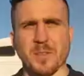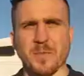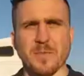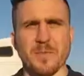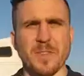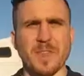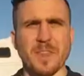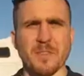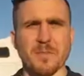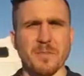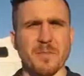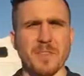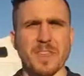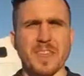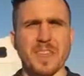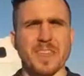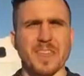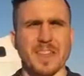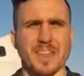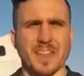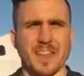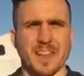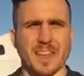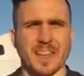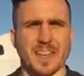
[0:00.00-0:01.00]
called
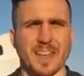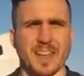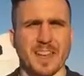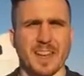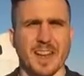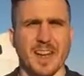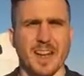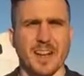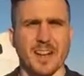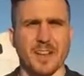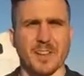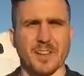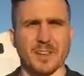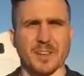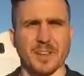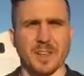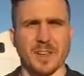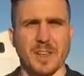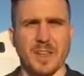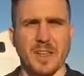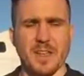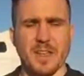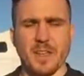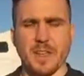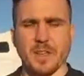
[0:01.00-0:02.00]
V2V
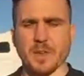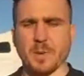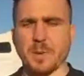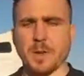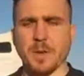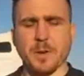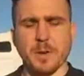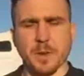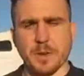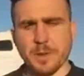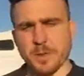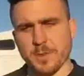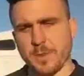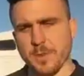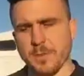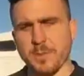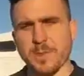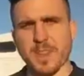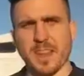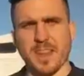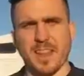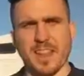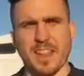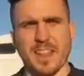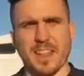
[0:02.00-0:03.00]
technology. So we don't
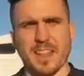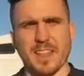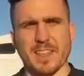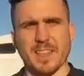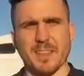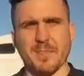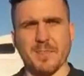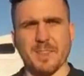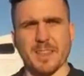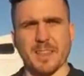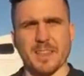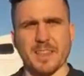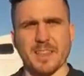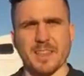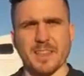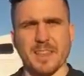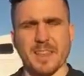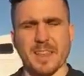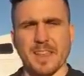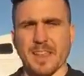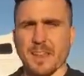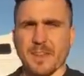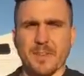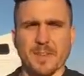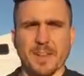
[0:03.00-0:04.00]
assume that any of that stuff
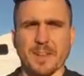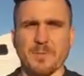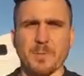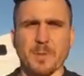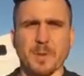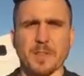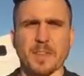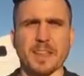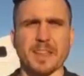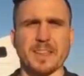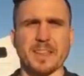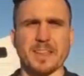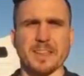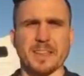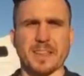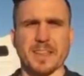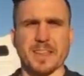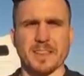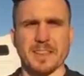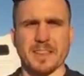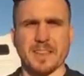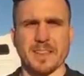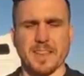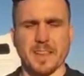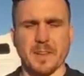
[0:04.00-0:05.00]
it will
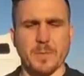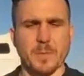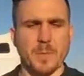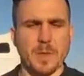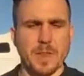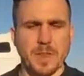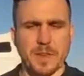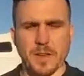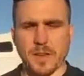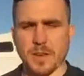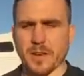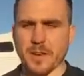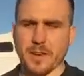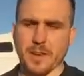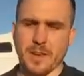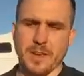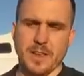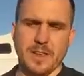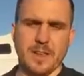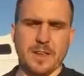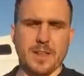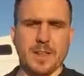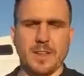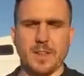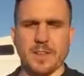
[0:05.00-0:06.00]
exist, and we're
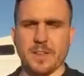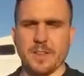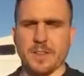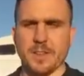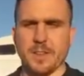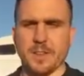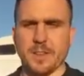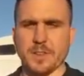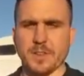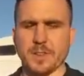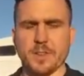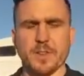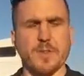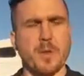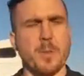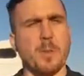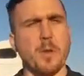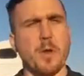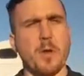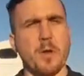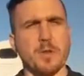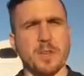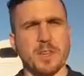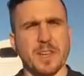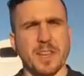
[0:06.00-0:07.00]
sort of
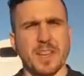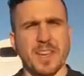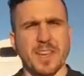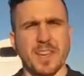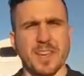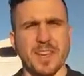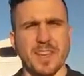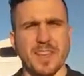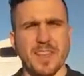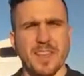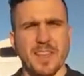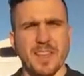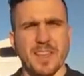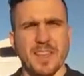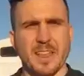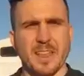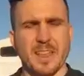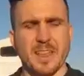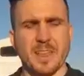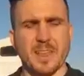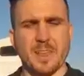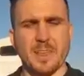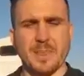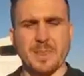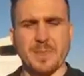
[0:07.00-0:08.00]
approaching it
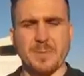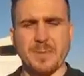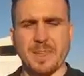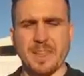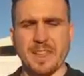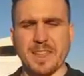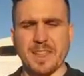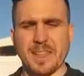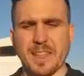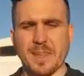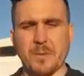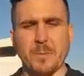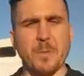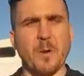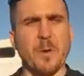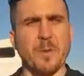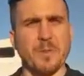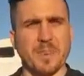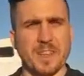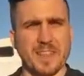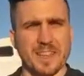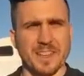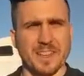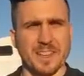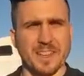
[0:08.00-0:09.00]
assuming that
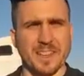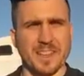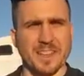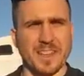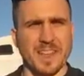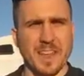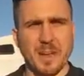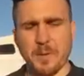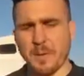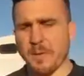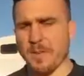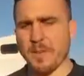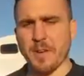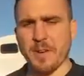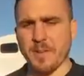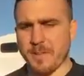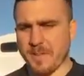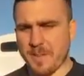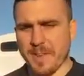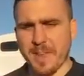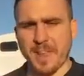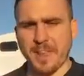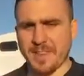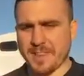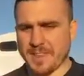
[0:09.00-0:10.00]
won't exist. However,
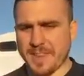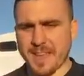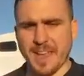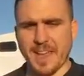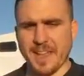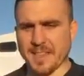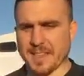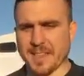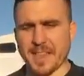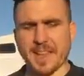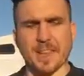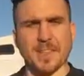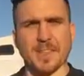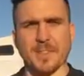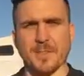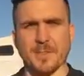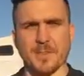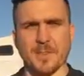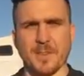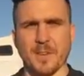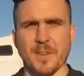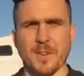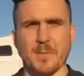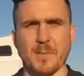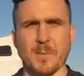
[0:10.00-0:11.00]
as that stuff
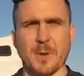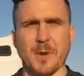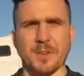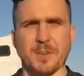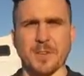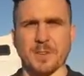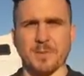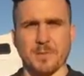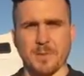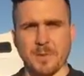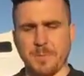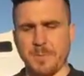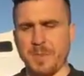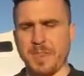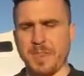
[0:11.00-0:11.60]
sort of emerges, we'll